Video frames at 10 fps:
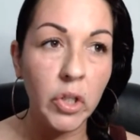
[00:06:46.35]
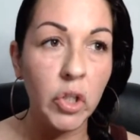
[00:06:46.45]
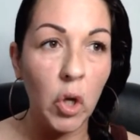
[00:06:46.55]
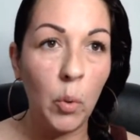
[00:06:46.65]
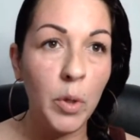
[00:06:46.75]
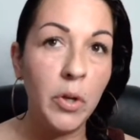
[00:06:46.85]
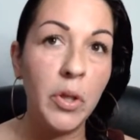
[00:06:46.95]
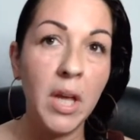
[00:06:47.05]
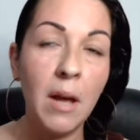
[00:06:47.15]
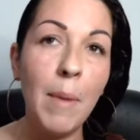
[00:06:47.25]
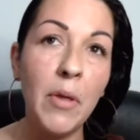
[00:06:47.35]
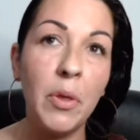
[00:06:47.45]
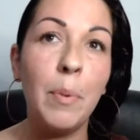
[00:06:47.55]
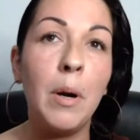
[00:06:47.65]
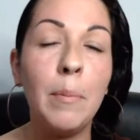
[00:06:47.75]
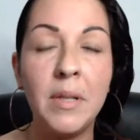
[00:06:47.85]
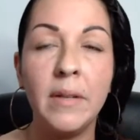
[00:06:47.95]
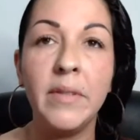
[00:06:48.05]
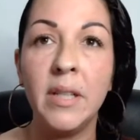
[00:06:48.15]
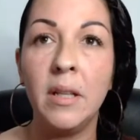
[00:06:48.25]
So when you think about the purpose
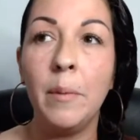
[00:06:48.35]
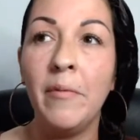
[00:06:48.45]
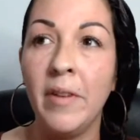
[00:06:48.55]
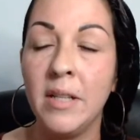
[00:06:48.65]
of psyllium